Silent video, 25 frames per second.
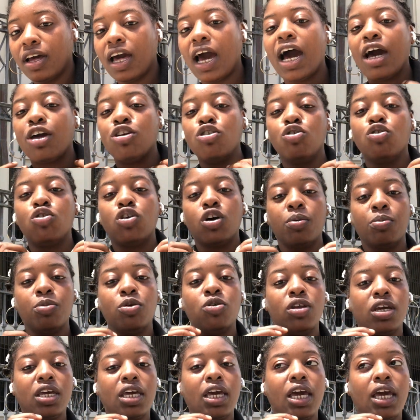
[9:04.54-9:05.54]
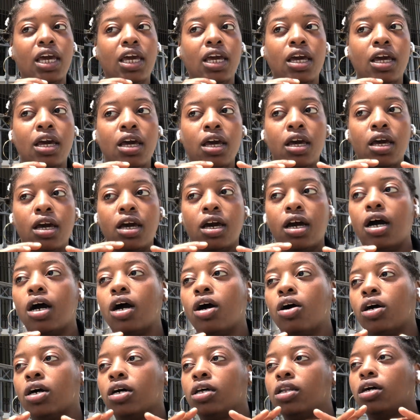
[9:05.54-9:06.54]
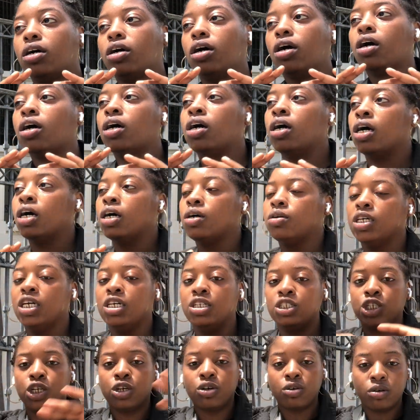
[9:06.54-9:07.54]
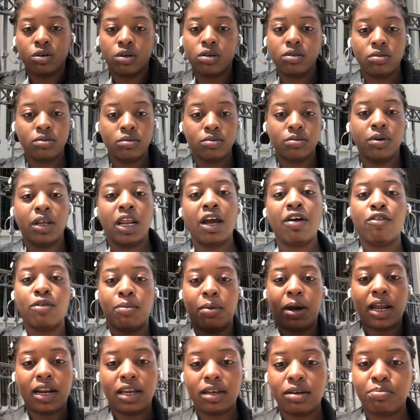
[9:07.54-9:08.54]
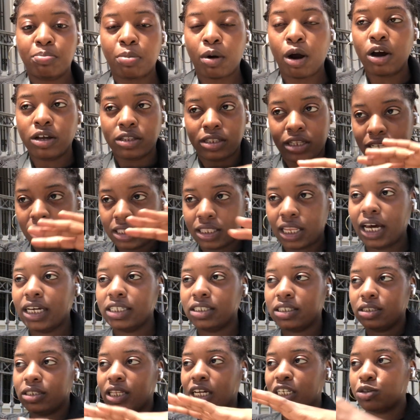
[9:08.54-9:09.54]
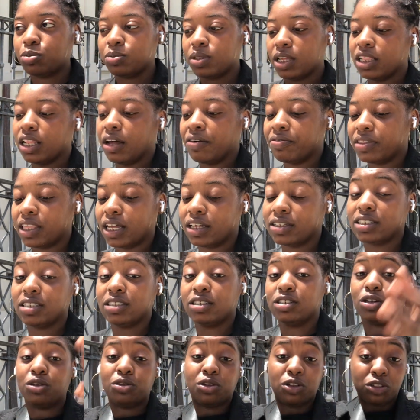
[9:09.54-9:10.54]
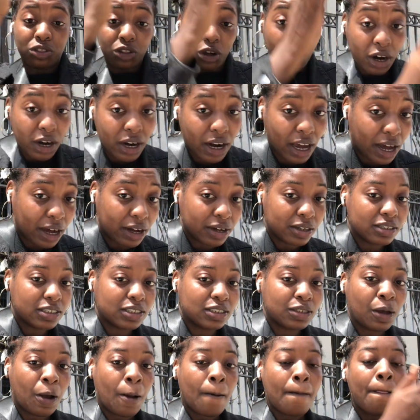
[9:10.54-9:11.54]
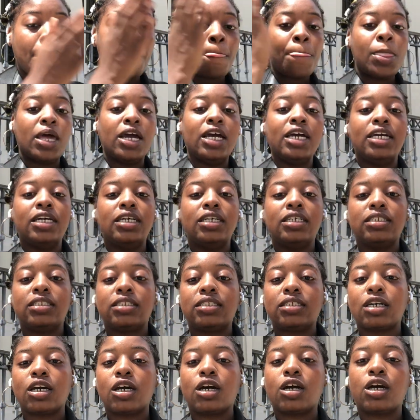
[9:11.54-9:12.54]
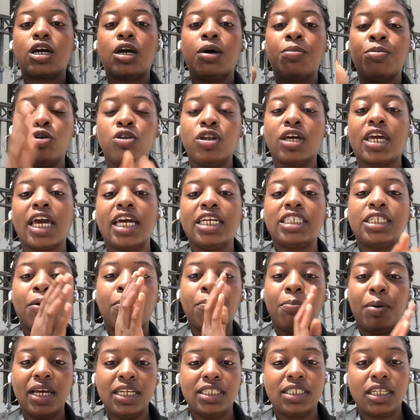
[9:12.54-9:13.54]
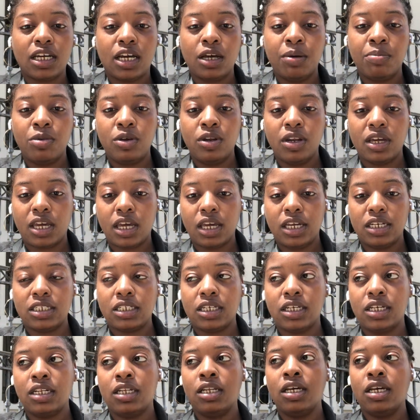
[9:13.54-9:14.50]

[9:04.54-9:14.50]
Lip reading: How you communicate on in general with everybody, broadly. That's the 11th house is. So the 3rd house is communication, basic communication.